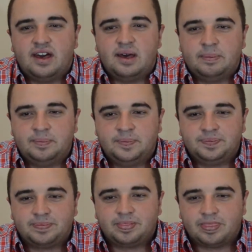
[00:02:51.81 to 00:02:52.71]

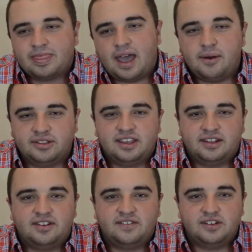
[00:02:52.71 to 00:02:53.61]
I would say
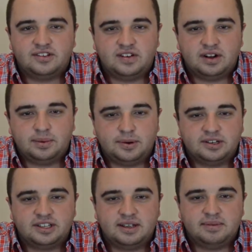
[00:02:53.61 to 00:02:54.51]
they're revolutionary,
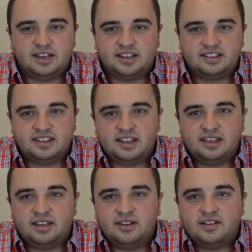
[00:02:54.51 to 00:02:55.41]
personally, because
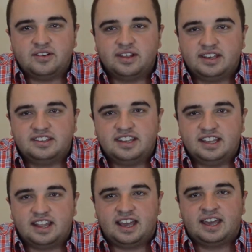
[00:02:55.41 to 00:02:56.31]
you never really see,
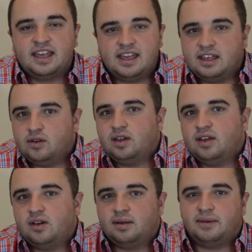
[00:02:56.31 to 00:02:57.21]
you
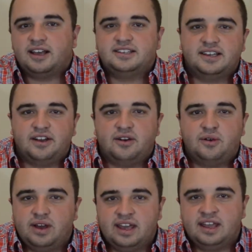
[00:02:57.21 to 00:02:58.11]
can go to
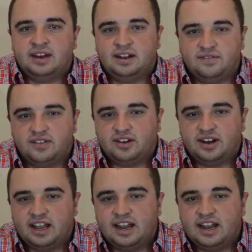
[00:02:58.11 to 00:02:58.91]
Mexico in Florida,